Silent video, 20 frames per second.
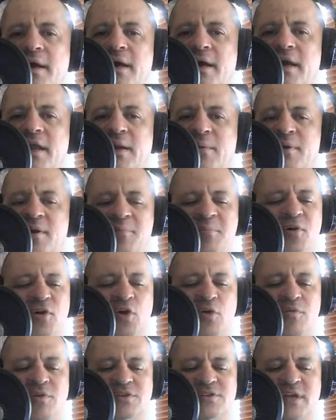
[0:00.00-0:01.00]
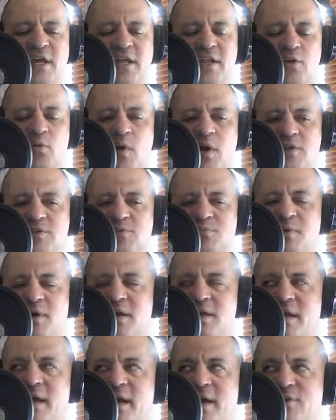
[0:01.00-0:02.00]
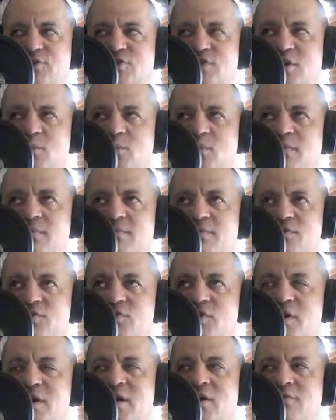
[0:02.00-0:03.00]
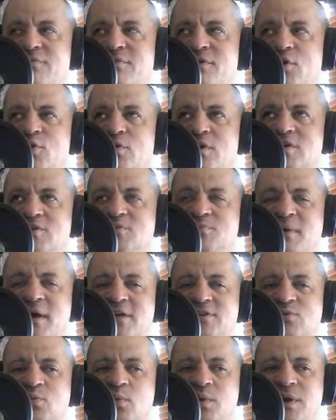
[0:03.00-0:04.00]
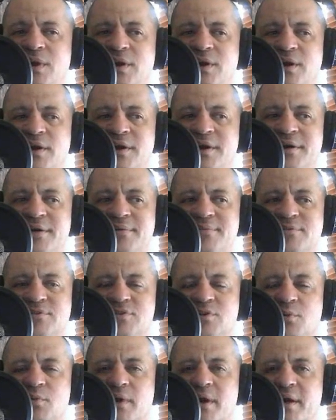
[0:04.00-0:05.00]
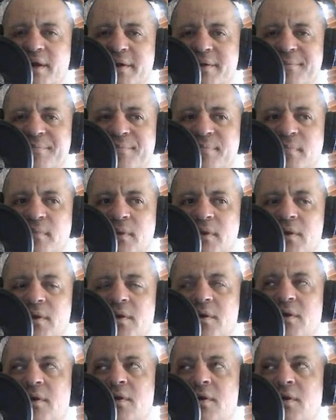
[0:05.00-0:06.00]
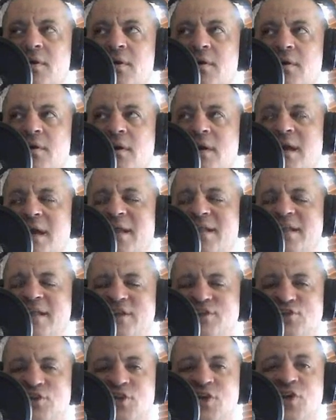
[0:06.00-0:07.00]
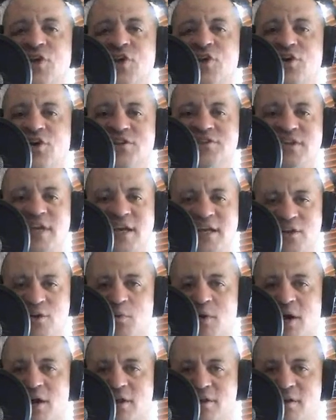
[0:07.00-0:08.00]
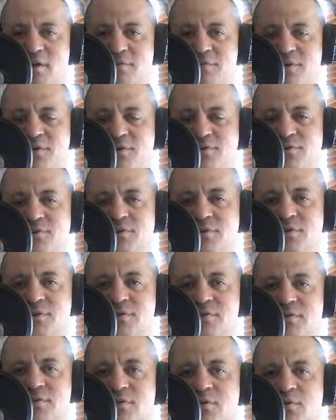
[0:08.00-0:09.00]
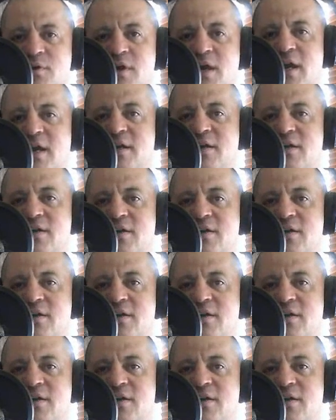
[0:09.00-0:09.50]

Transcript: And I'm going to put over Taylor Wilde's podcast. She interviewed this past week, Soraya. And these are the good Taylor Wilde interviews. Okay?